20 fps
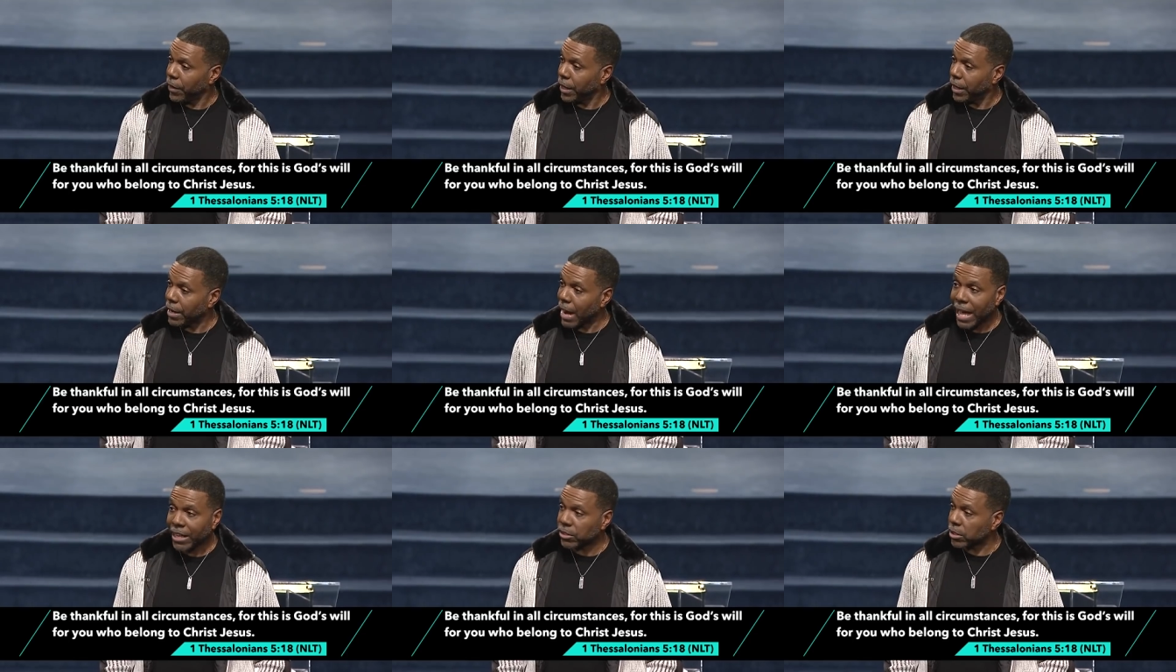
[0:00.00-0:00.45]
in
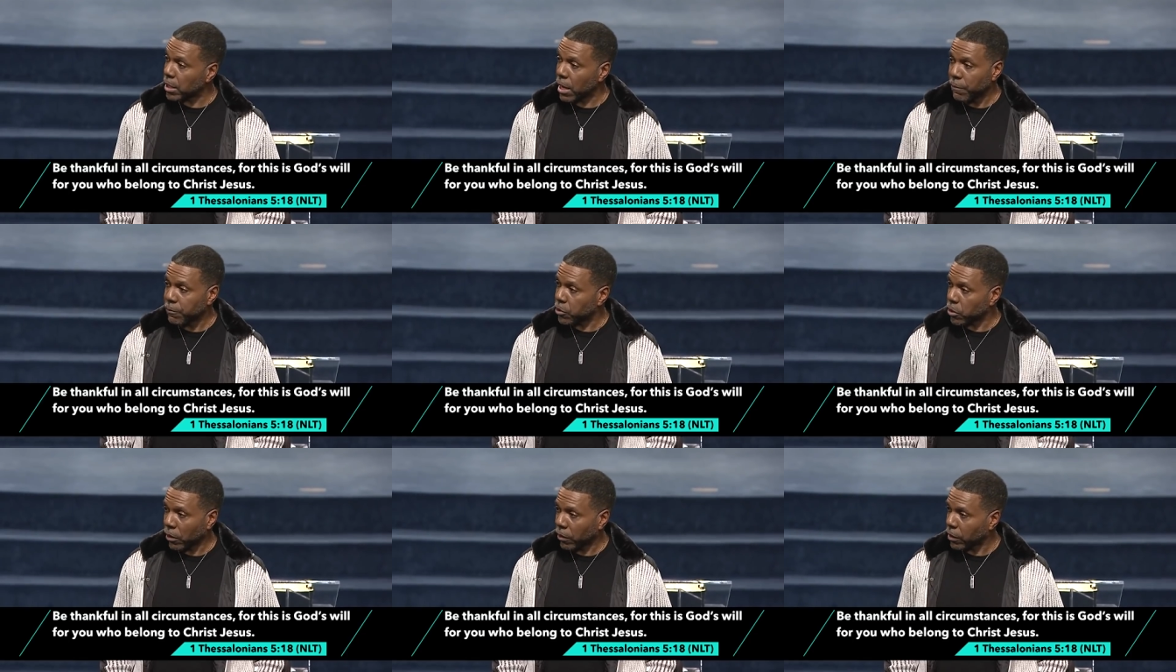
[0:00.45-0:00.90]
it. Not
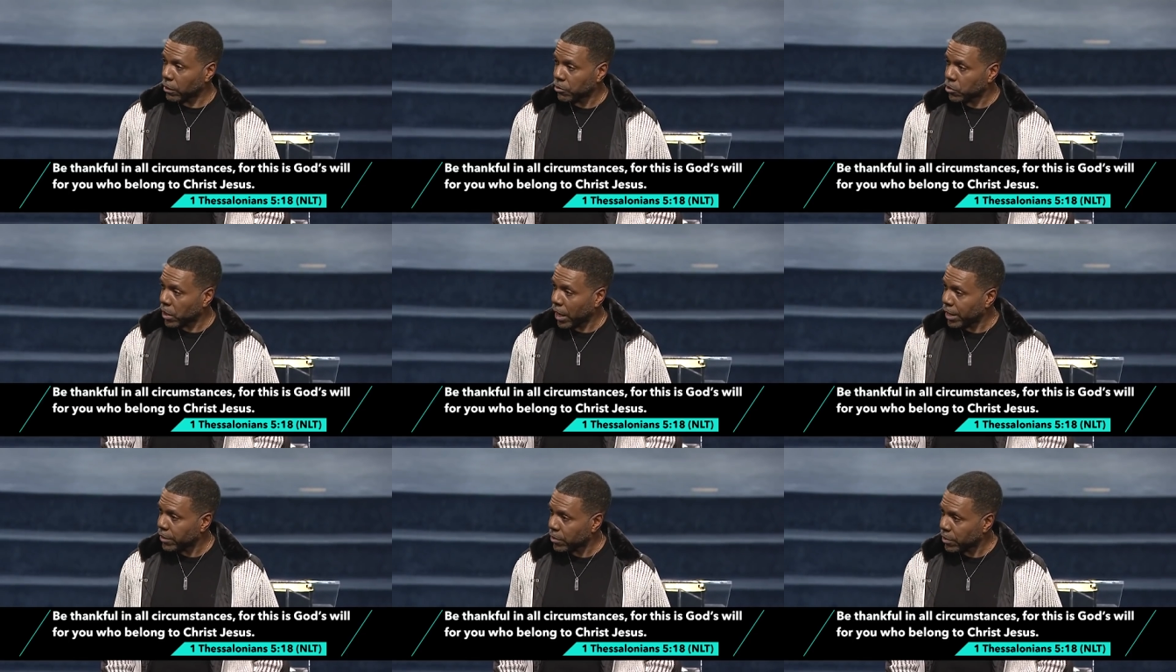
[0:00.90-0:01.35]
some
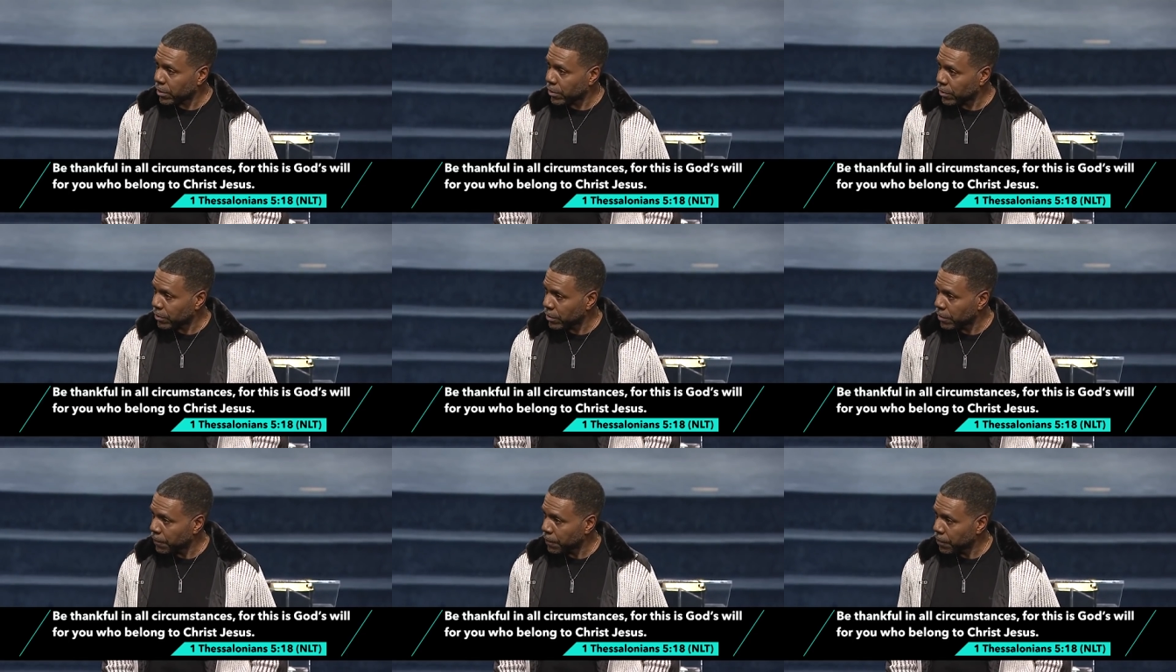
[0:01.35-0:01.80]

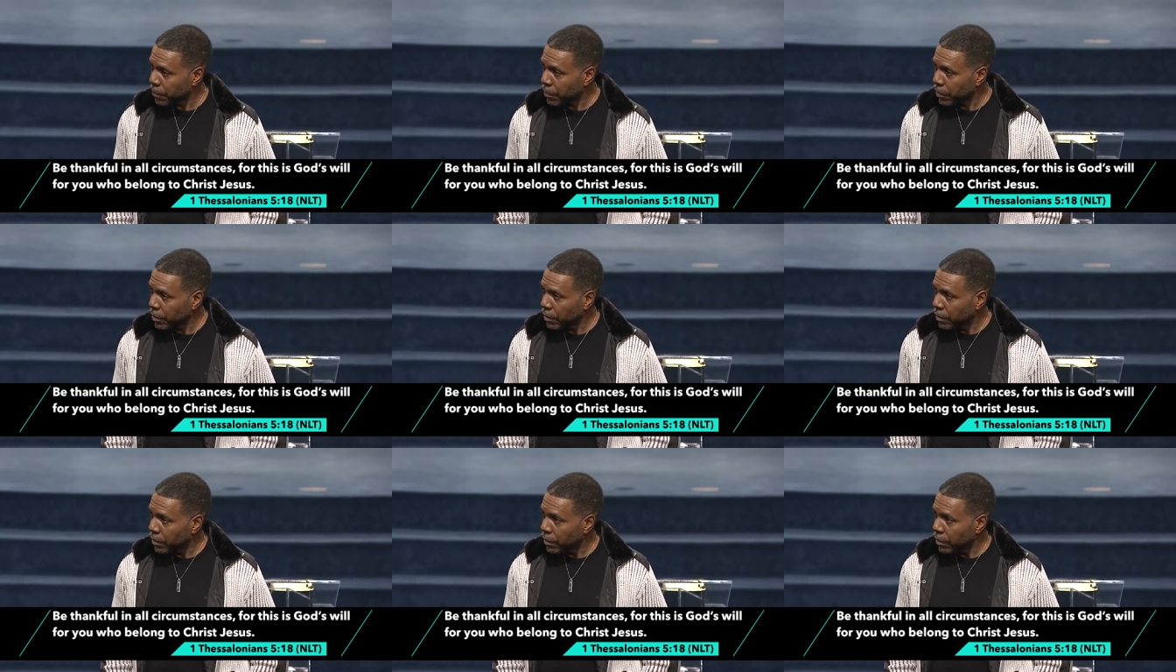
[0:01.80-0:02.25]
circumstances,
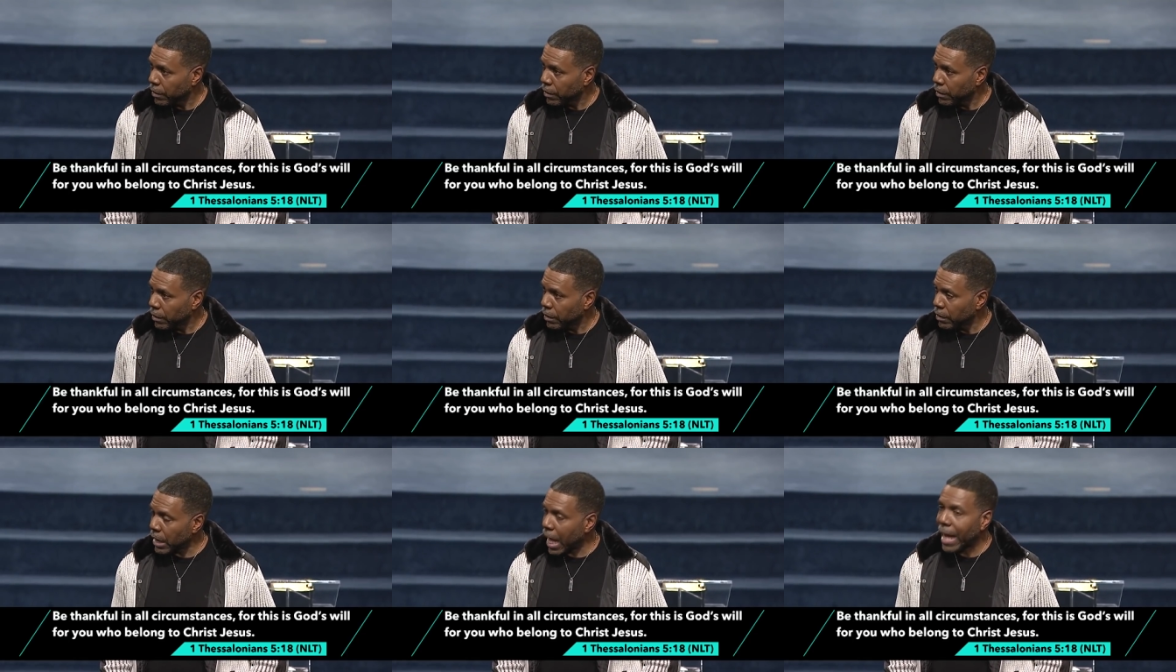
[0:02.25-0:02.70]

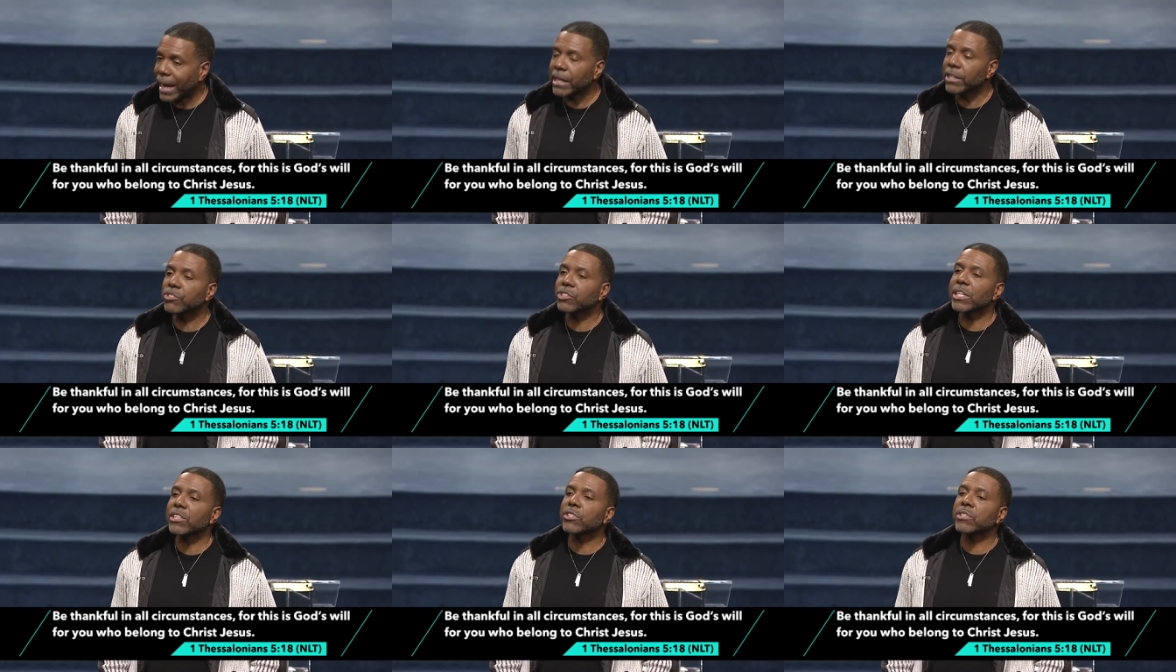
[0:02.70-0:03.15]
not
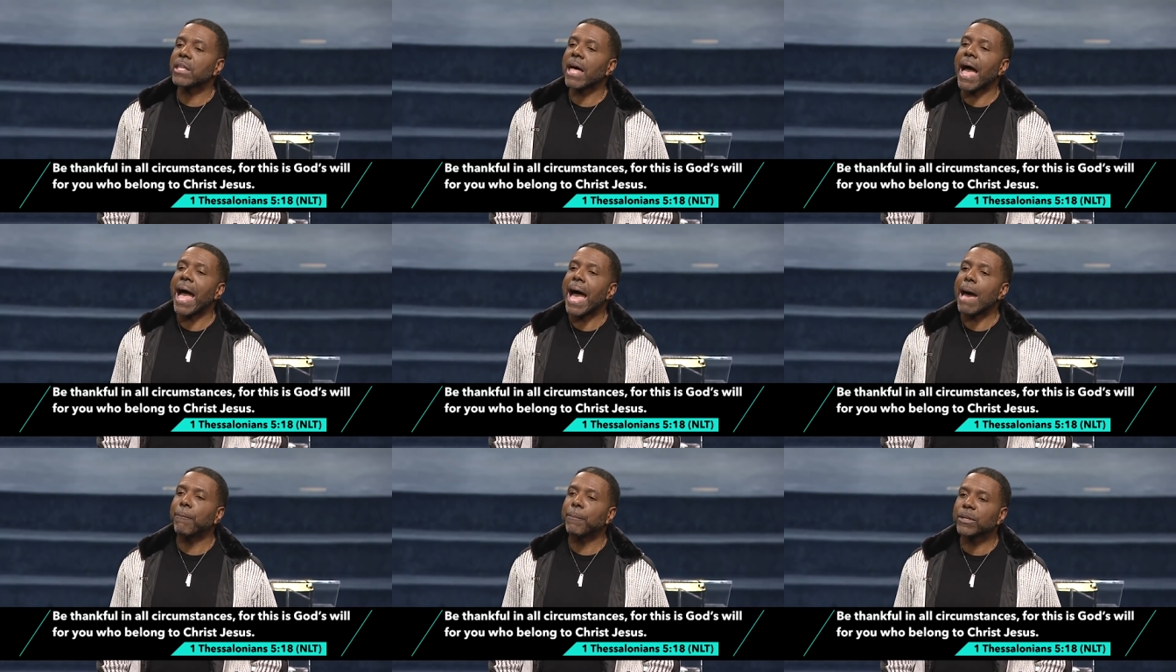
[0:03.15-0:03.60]
in just the
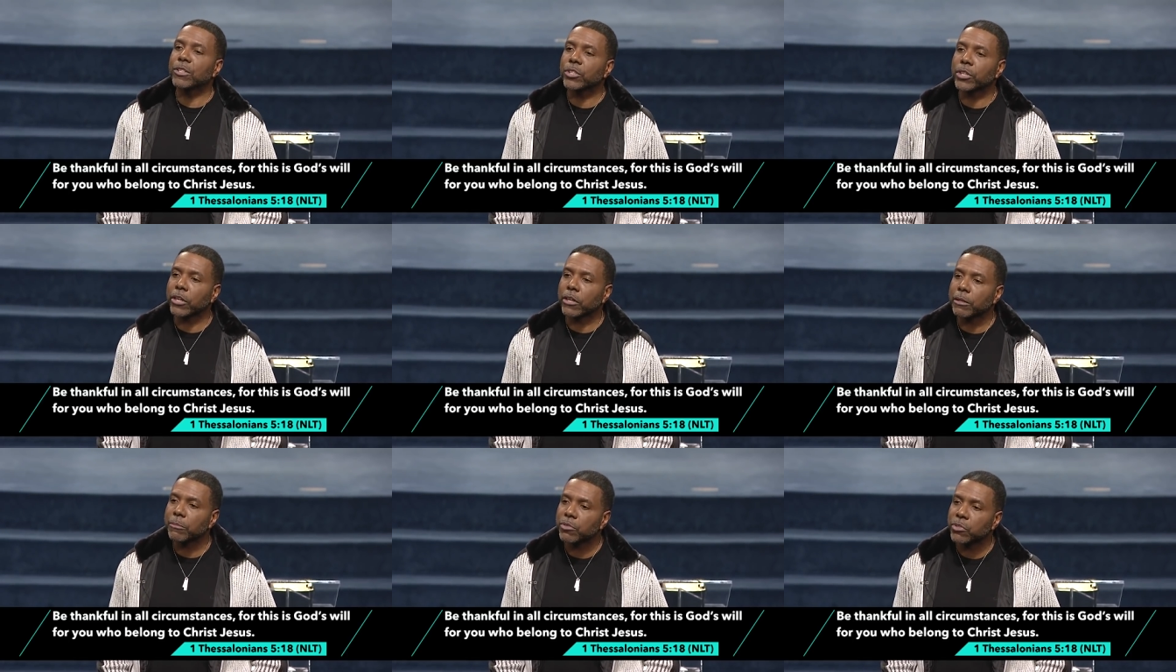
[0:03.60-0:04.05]
happy
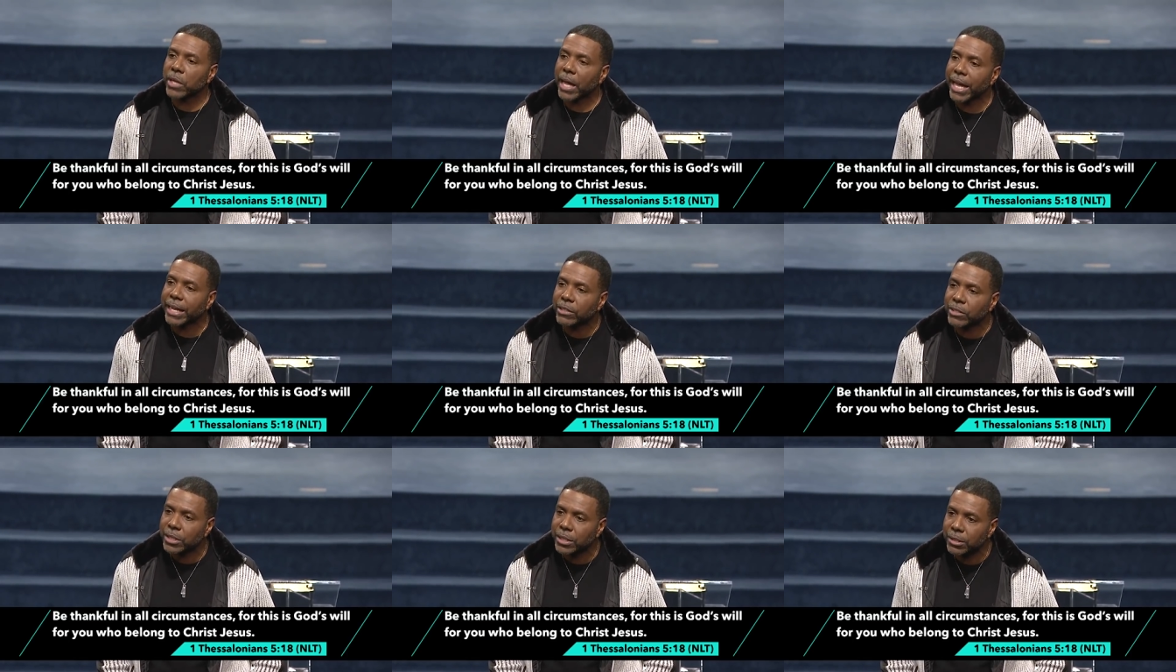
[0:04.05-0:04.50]

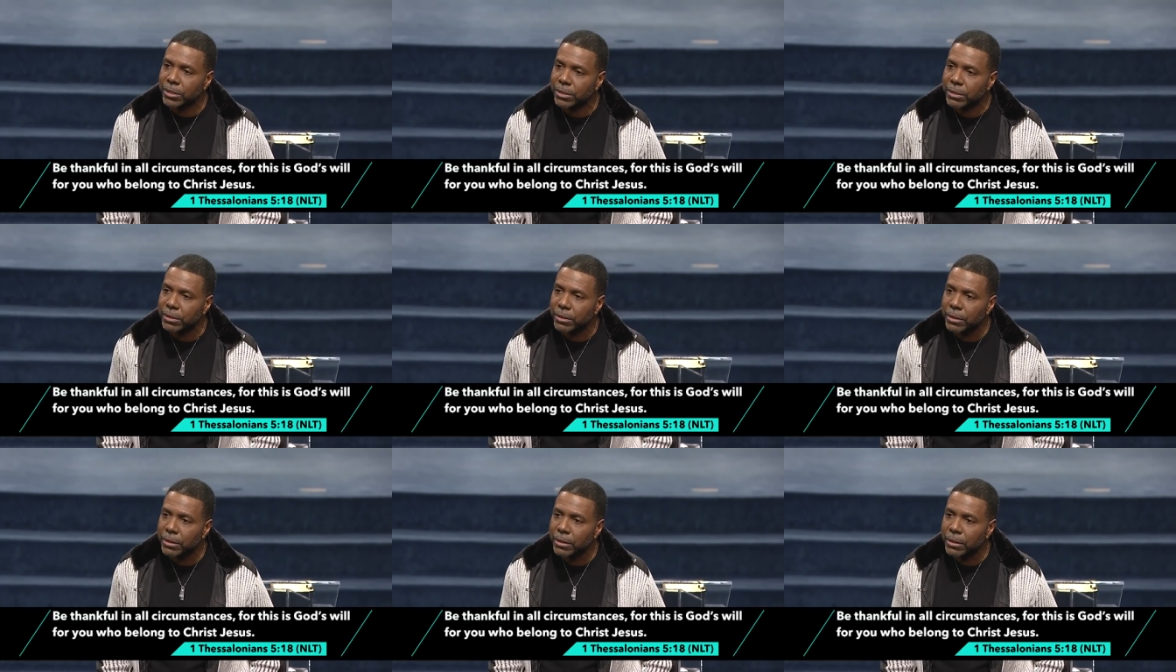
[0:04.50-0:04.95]
circumstances,